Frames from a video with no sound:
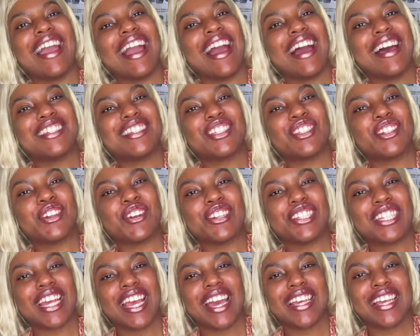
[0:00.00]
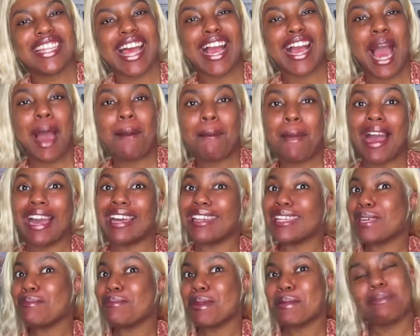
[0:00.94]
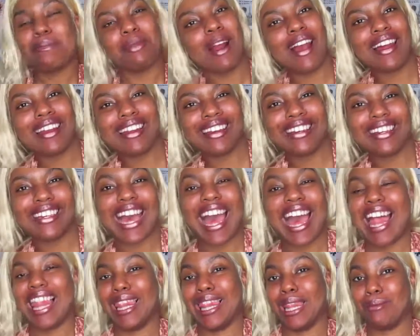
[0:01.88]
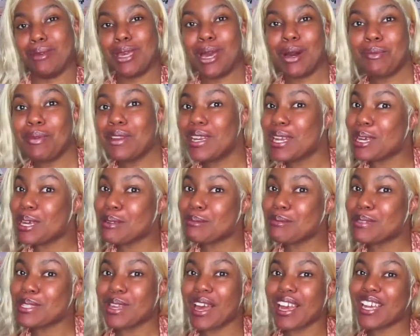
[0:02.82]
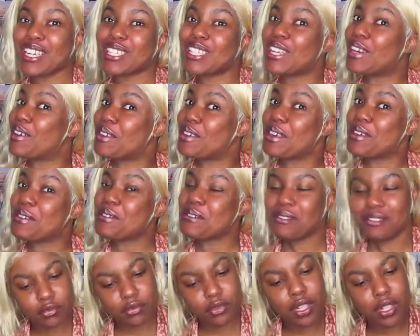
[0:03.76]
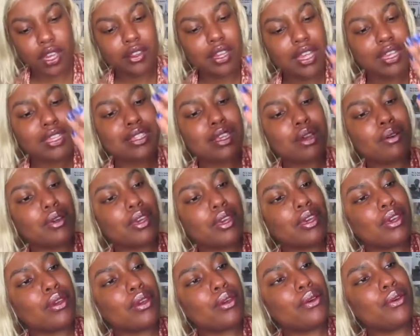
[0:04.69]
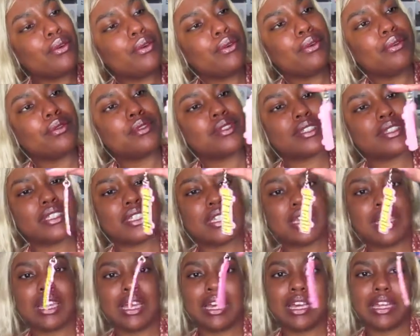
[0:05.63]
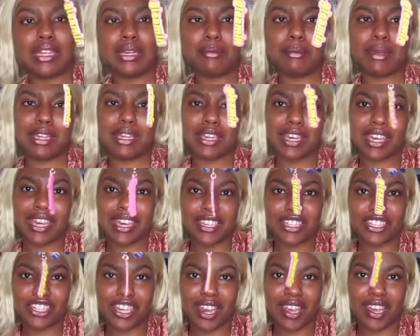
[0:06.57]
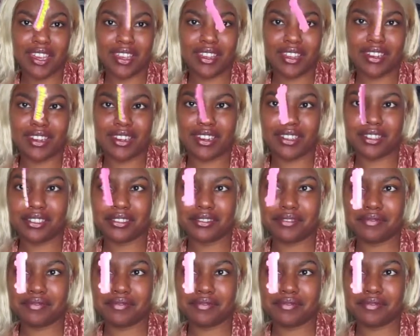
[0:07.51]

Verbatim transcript: guys it's your girl js i got my Gleamin product let me open up so i can show you oh that's so cute a Gleamin keychain